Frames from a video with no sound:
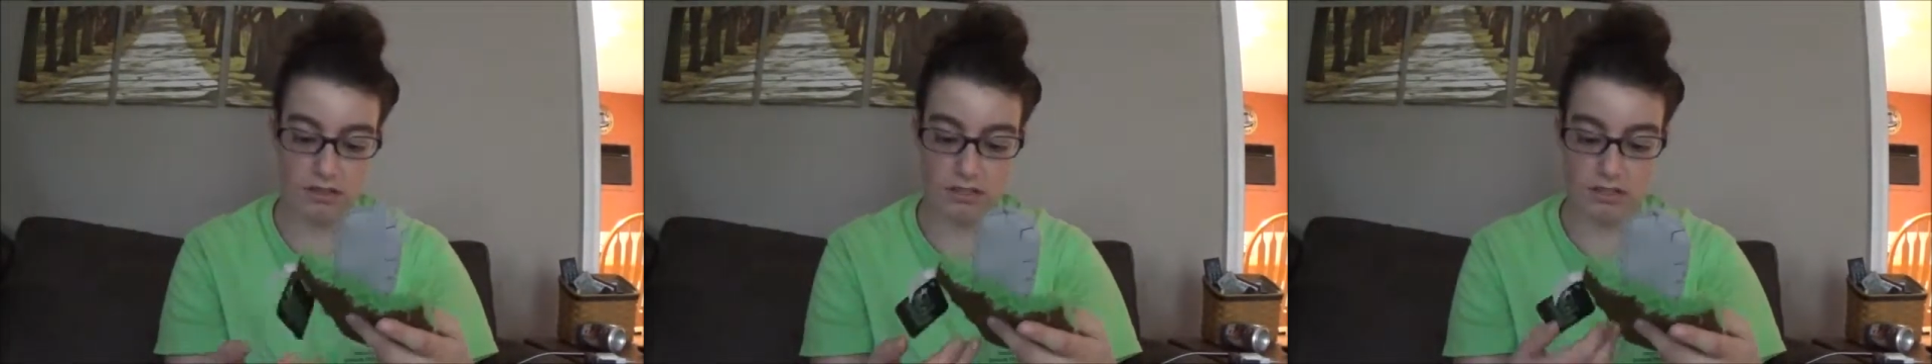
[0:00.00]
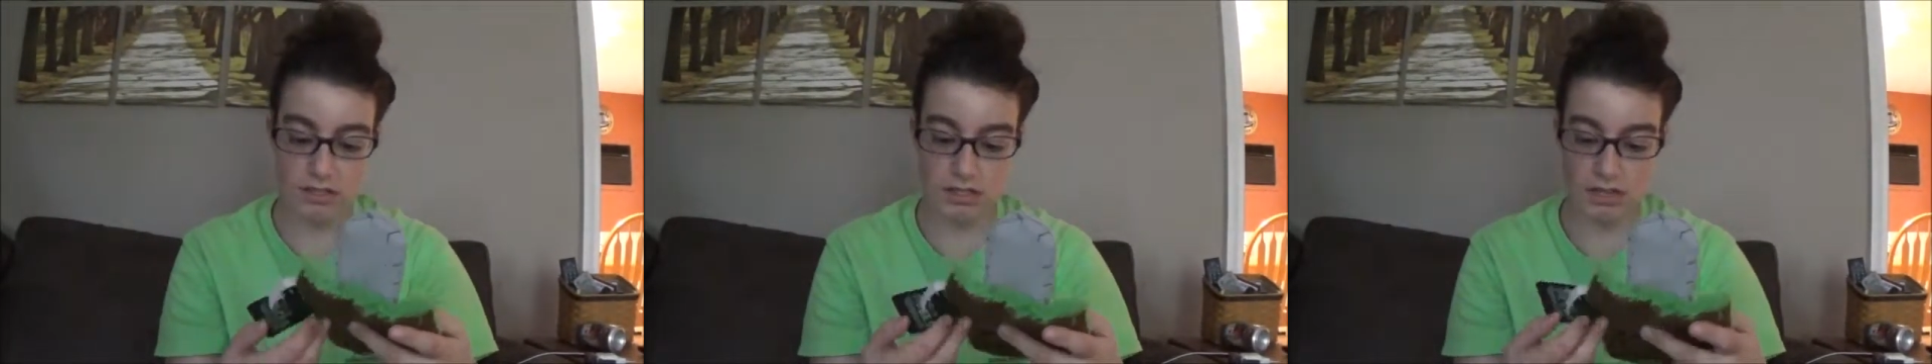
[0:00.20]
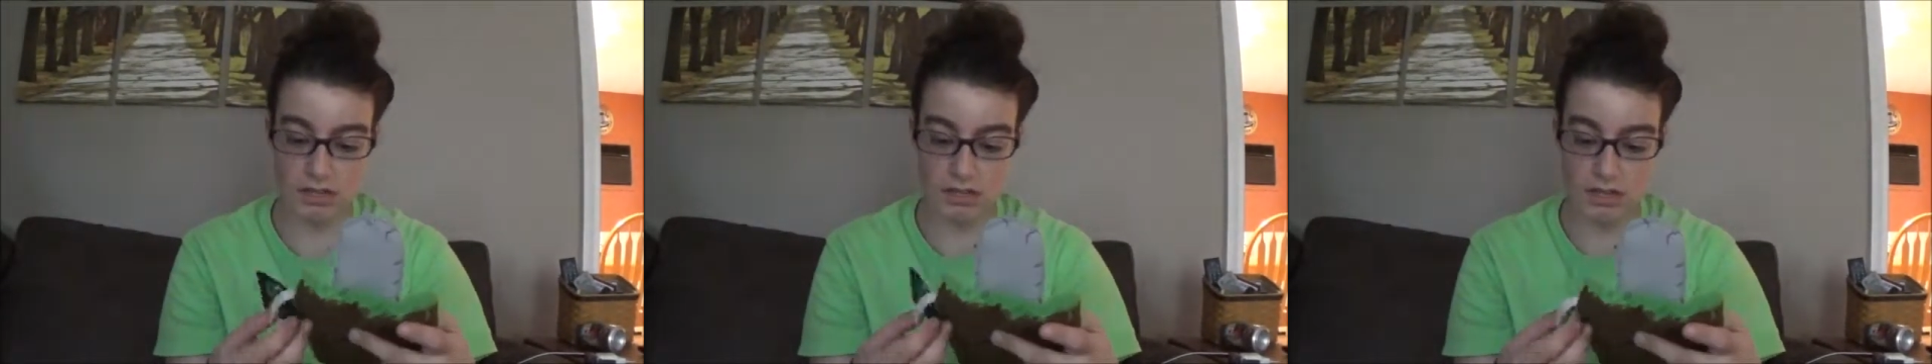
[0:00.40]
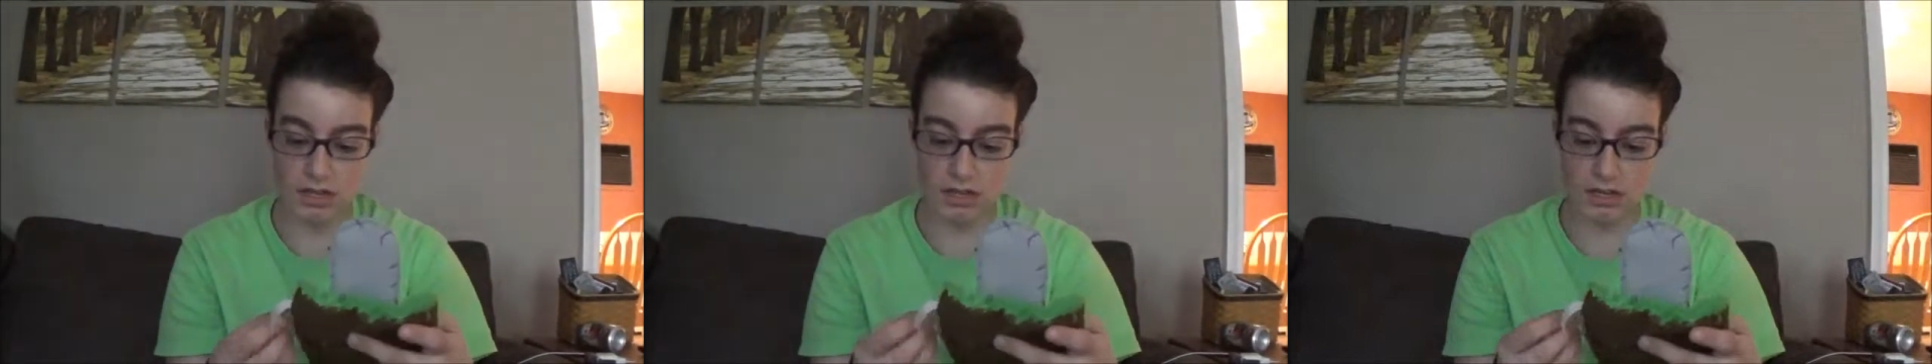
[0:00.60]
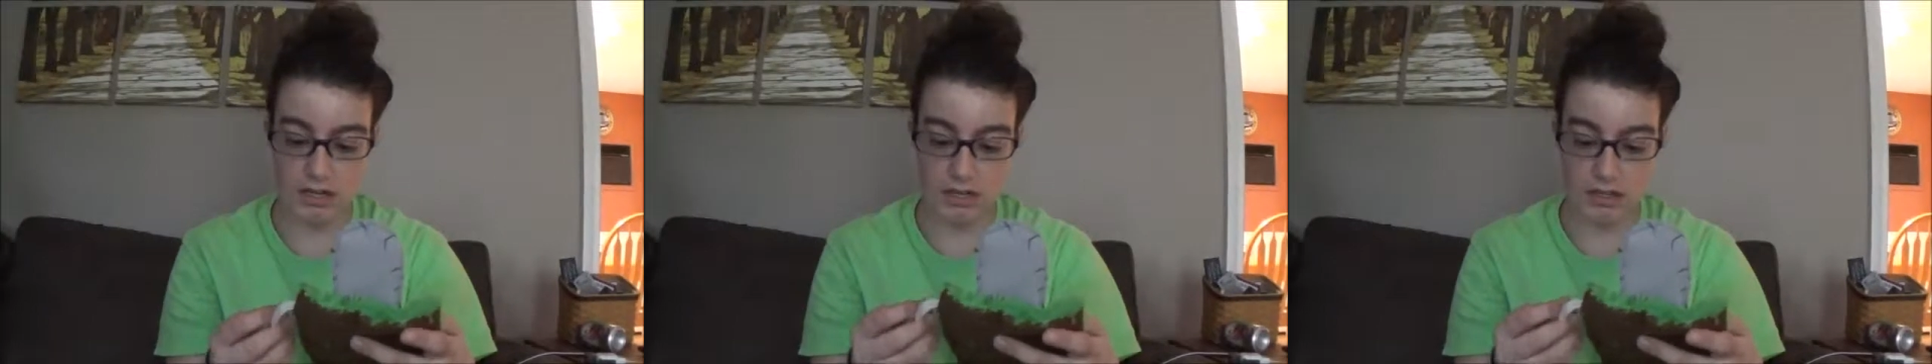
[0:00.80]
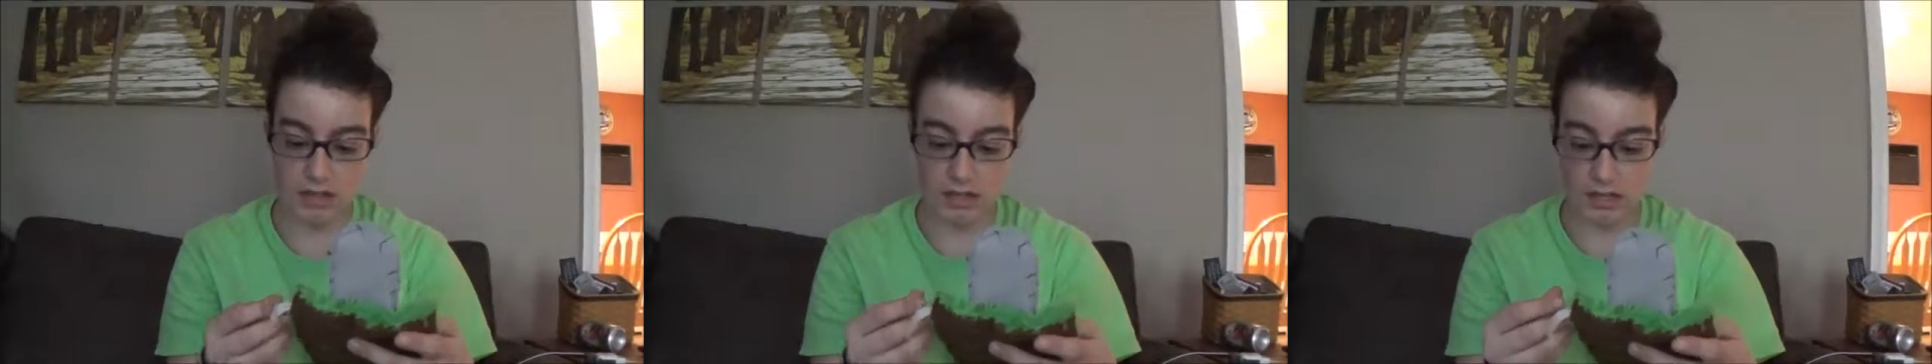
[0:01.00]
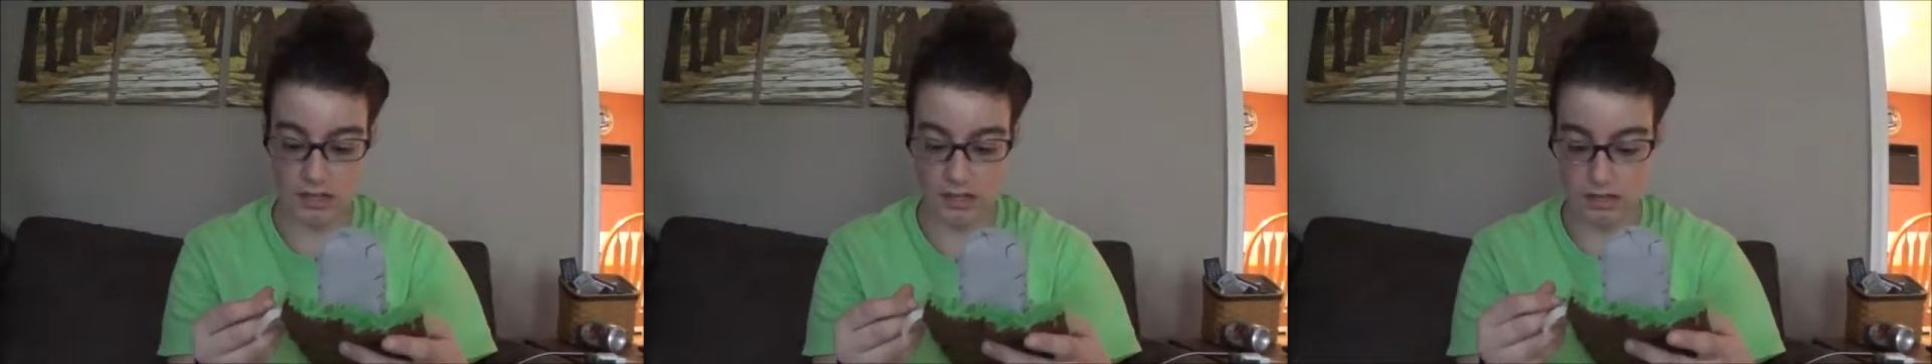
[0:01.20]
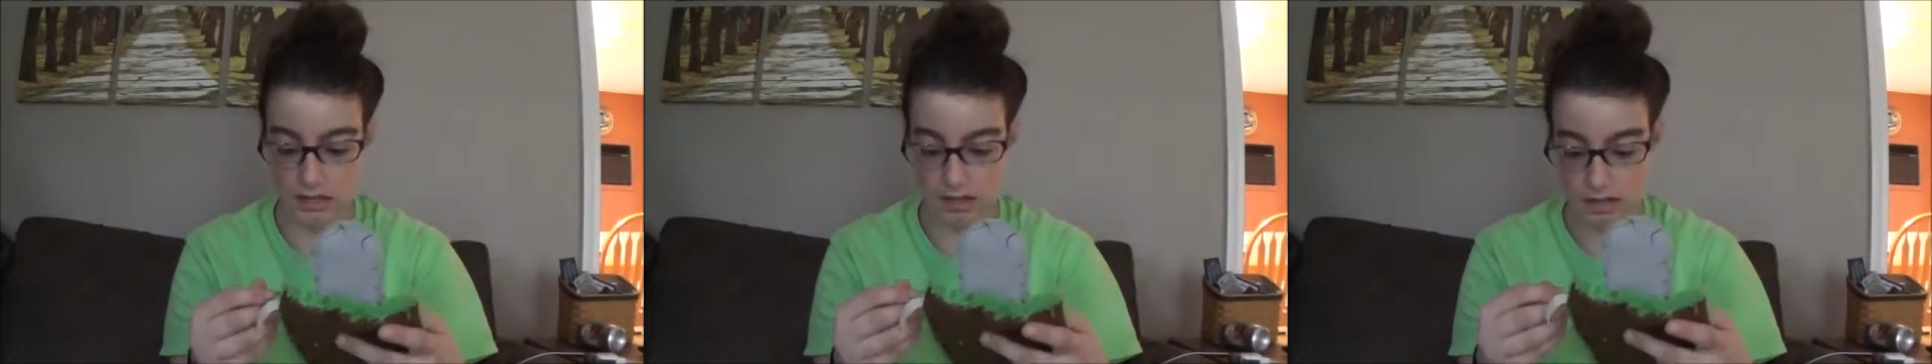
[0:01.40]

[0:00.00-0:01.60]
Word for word: seen anything